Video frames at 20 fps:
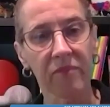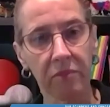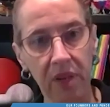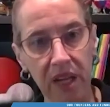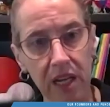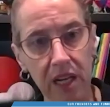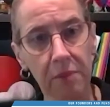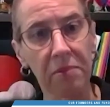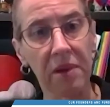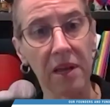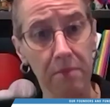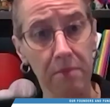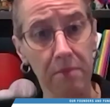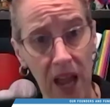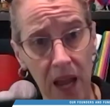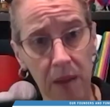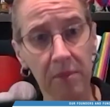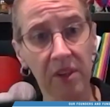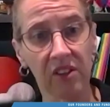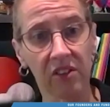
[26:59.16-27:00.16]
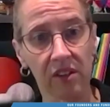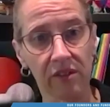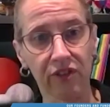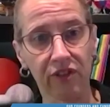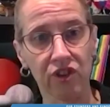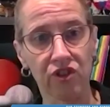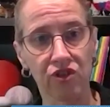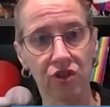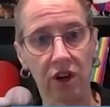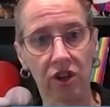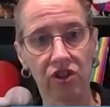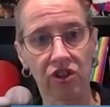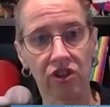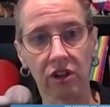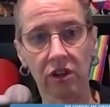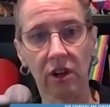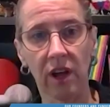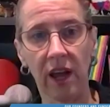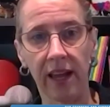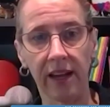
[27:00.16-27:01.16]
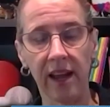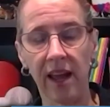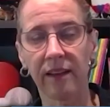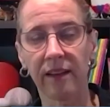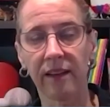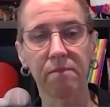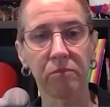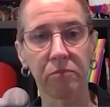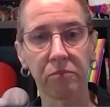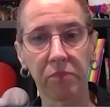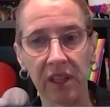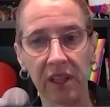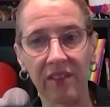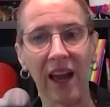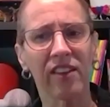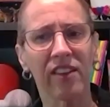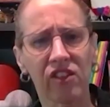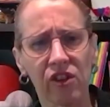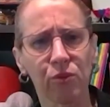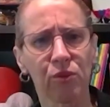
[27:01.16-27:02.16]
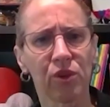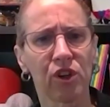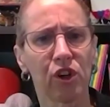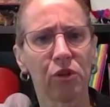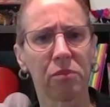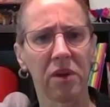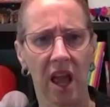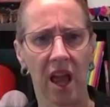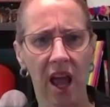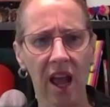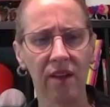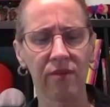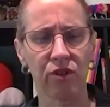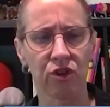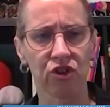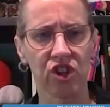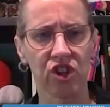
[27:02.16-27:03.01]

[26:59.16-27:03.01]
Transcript: P2P payments infrastructure. And, and but that's a real behavior